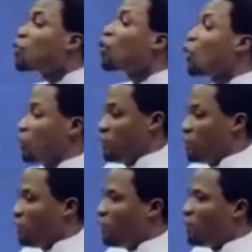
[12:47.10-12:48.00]
that taught
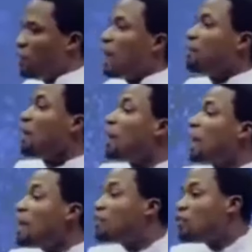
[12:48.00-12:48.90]
us that in
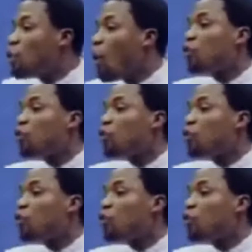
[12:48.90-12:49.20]
case you